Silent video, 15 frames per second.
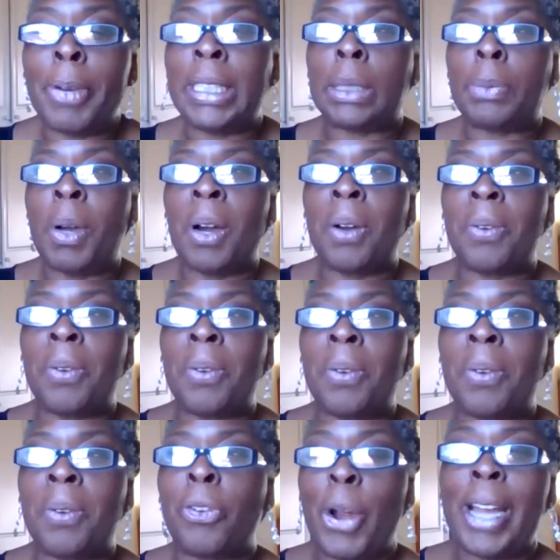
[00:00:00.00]
a benchmark
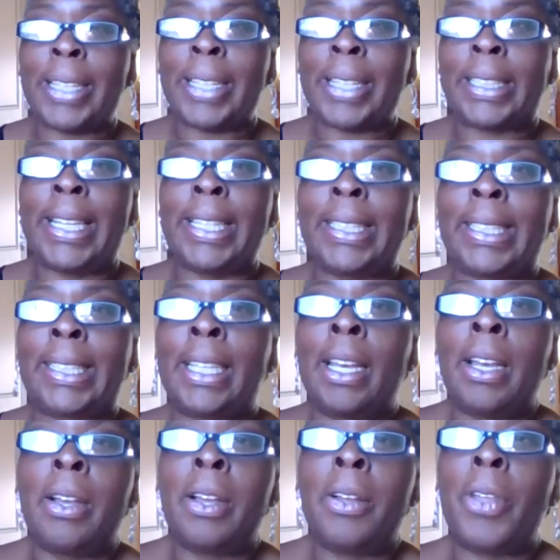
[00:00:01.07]
for a practice
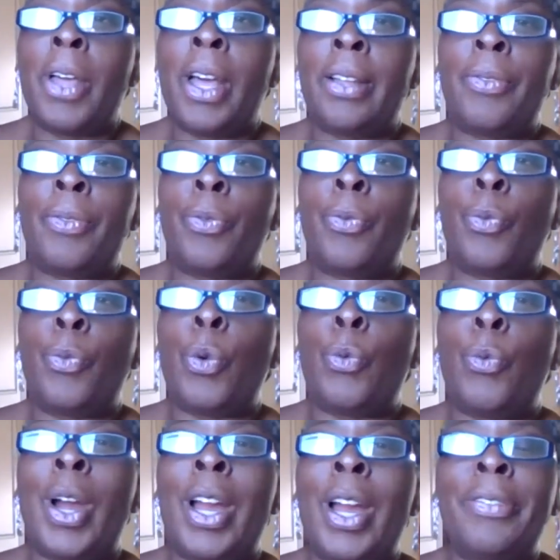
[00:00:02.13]
that
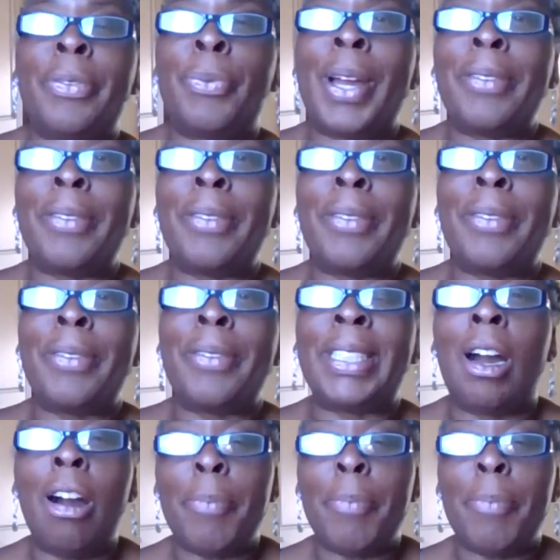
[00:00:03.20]
where where is
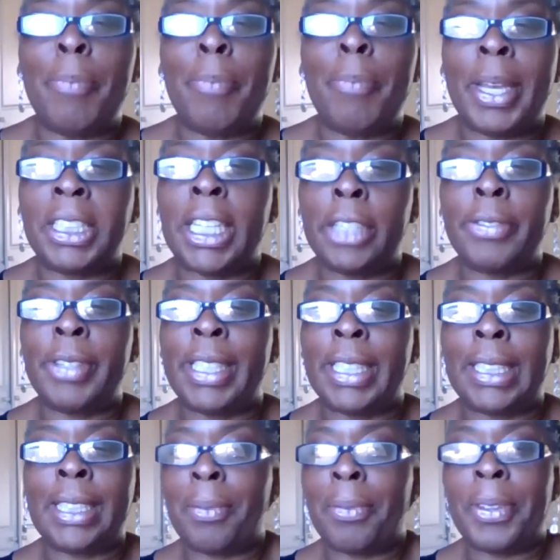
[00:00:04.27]
the harm in
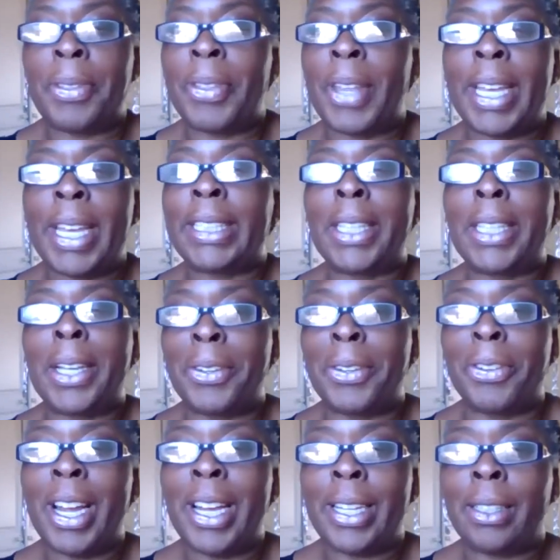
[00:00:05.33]
continuing something that is
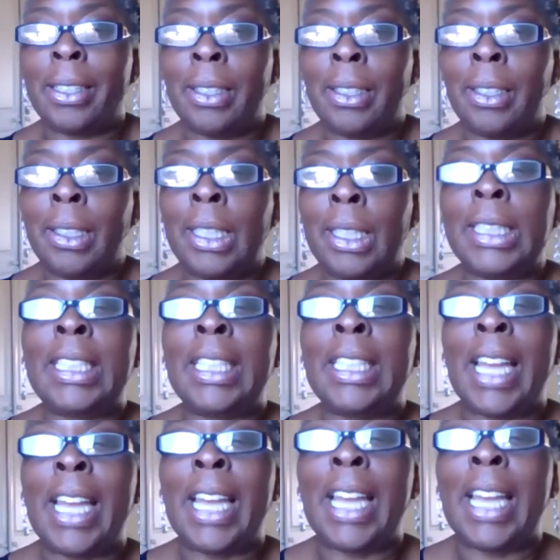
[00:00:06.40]
so great?
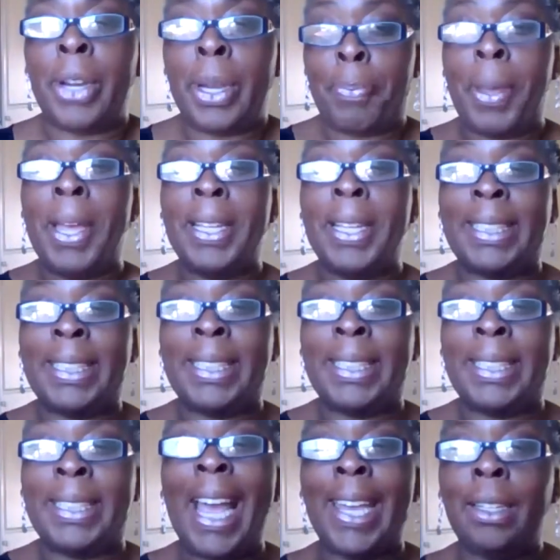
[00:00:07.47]
Mm. Slavery per
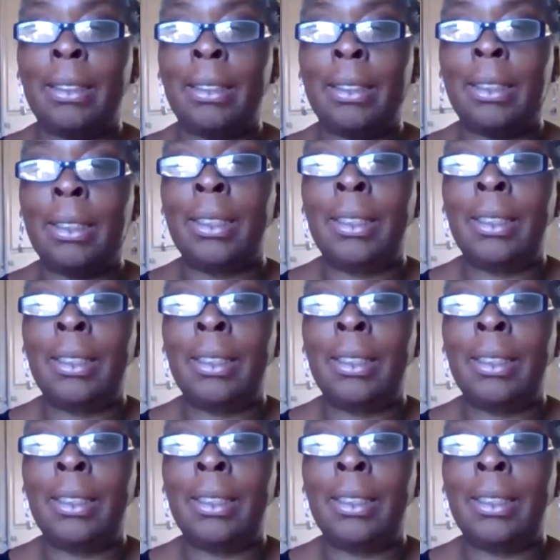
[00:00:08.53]
se